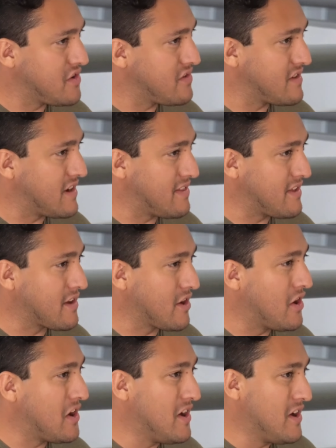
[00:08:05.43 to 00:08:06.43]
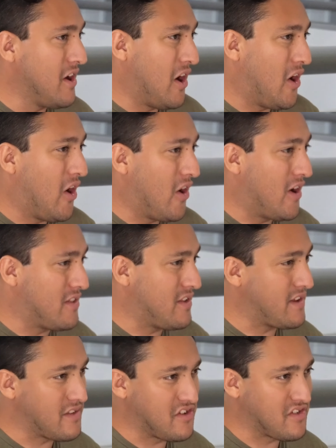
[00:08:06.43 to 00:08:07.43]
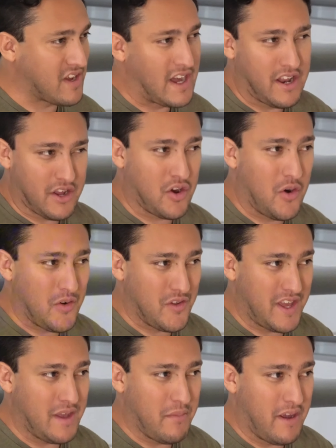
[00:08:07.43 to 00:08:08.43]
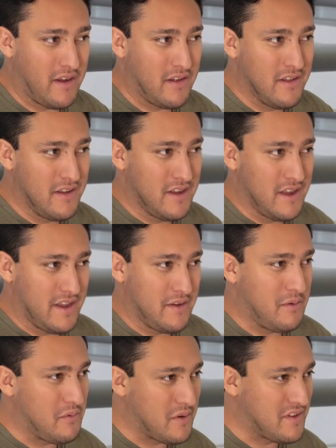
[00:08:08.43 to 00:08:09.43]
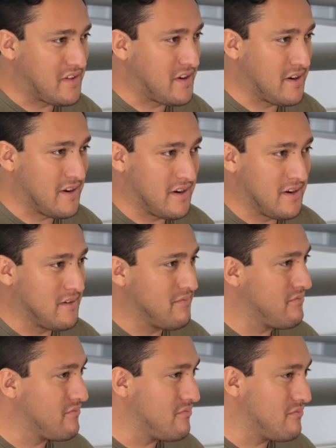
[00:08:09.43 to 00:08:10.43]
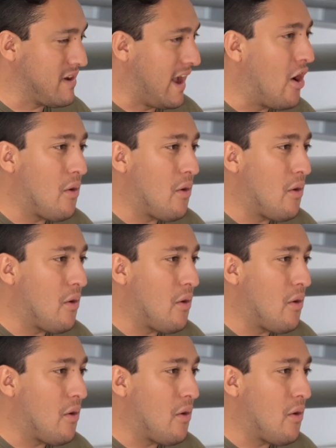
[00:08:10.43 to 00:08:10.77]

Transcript: and I think a hard thing, just kind of cold email. Yes. Was there help,